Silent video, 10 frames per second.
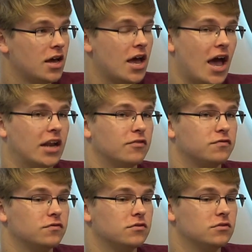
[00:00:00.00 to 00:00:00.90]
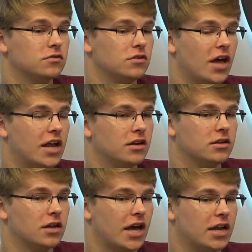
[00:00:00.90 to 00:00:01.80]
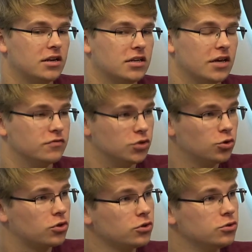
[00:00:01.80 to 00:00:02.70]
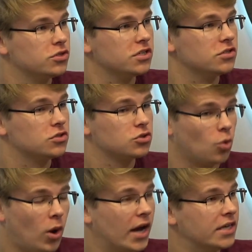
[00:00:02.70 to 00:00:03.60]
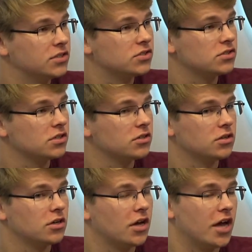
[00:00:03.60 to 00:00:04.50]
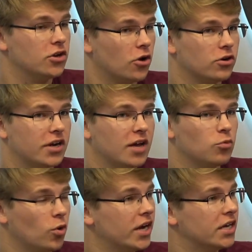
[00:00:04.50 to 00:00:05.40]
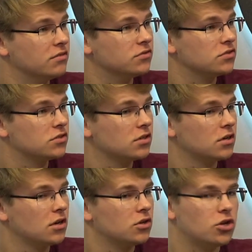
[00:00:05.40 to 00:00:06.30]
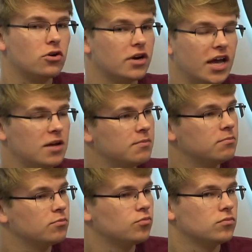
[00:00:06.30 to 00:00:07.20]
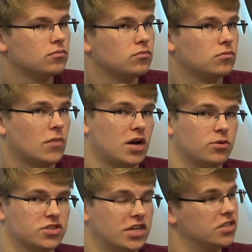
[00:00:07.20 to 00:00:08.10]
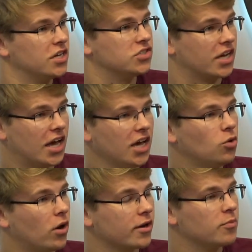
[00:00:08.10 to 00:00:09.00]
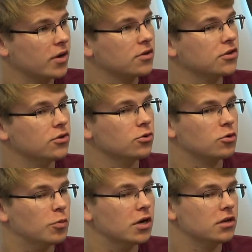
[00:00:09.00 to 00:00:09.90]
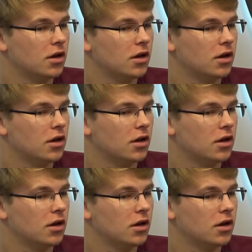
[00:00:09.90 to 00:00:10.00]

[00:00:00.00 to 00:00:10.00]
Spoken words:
And if Duke loses twice and Notre Dame wins, Notre Dame, I don't want to say it's a cakewalk compared to Duke, but